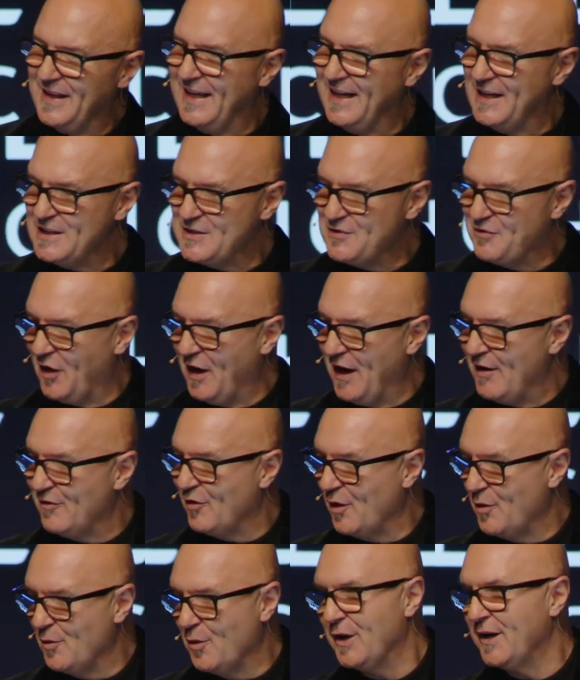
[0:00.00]
that it's for
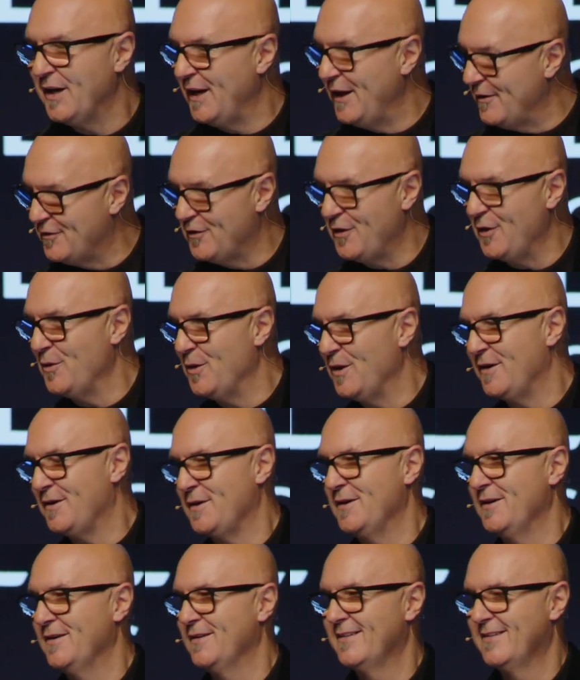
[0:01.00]
everyone, everywhere.